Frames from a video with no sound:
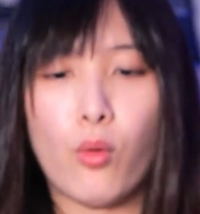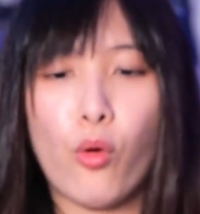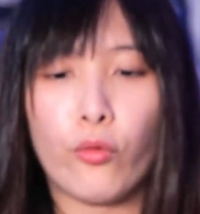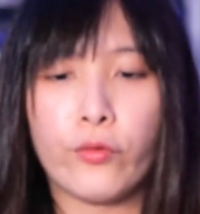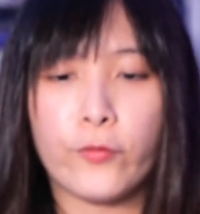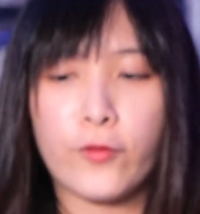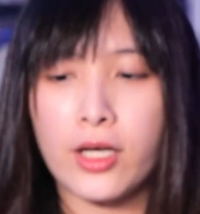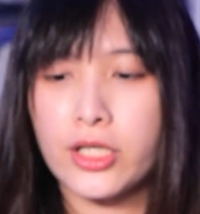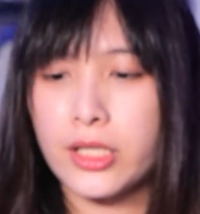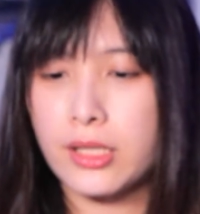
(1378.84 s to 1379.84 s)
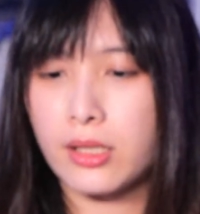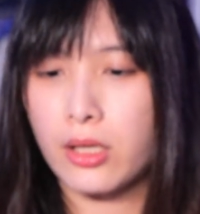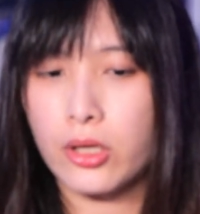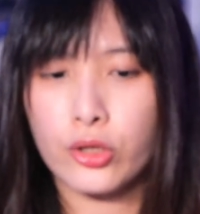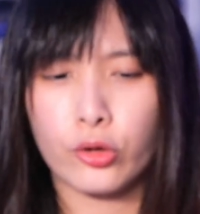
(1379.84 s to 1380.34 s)
all functions
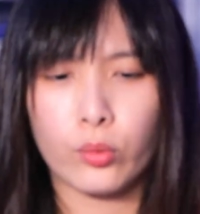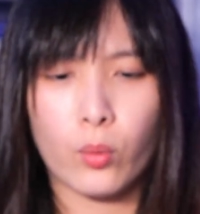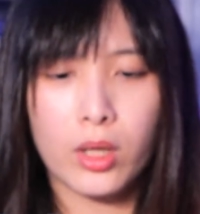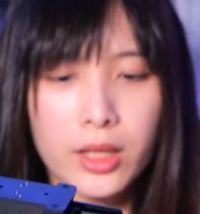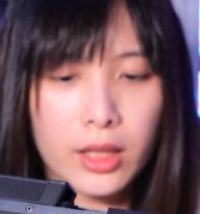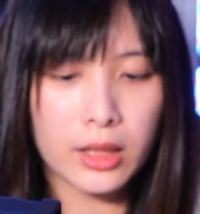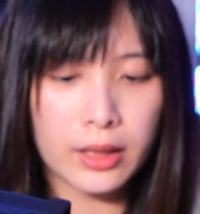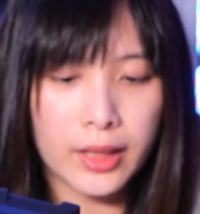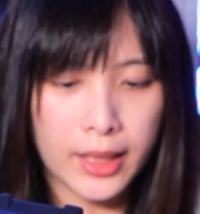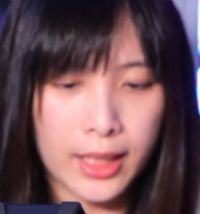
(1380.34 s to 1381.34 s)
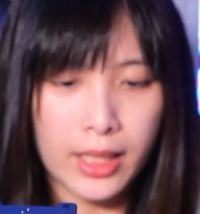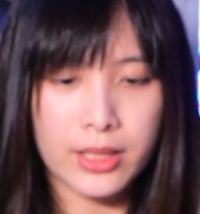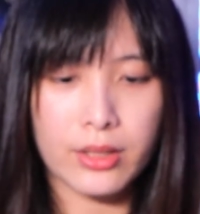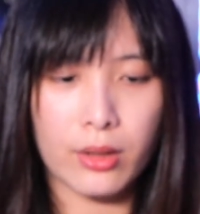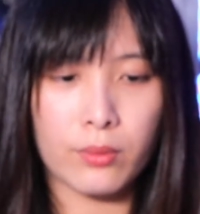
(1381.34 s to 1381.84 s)
should work.
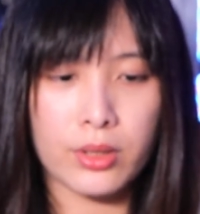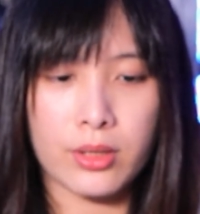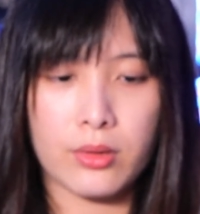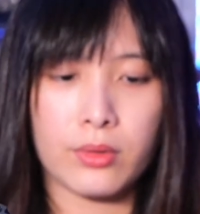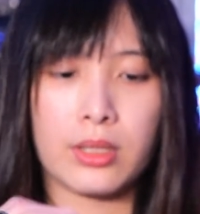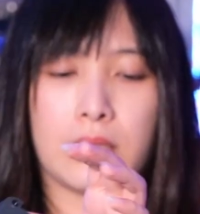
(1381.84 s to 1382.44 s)
So we'll just do a